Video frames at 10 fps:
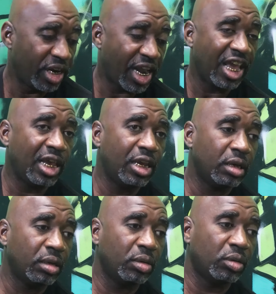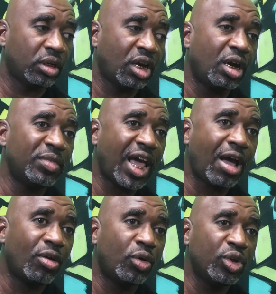When they
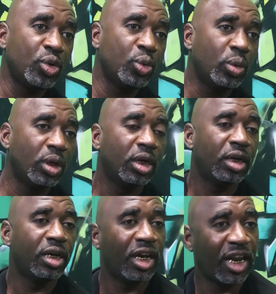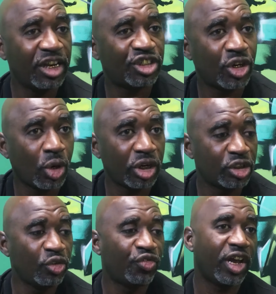come down on you, nigga, they
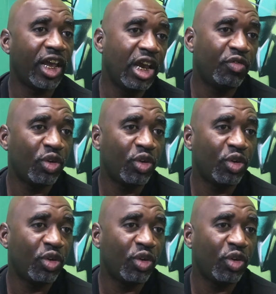charge you for